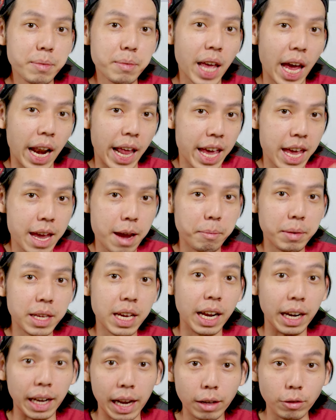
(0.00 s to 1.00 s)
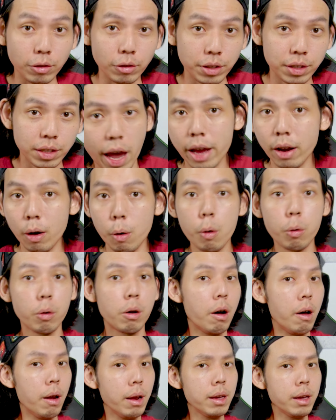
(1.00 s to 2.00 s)
that AMD announced. And oh
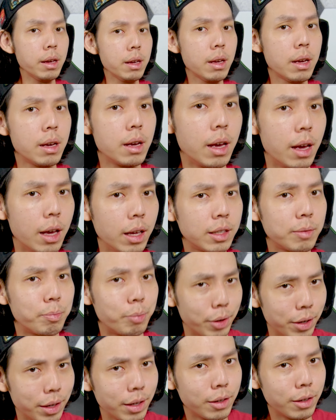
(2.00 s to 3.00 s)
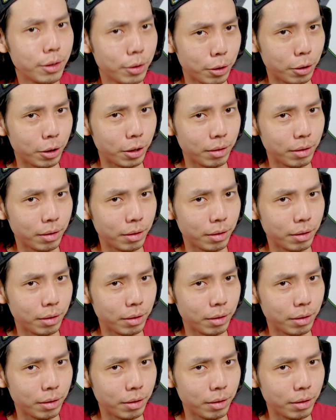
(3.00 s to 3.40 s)
golly, it's pretty good,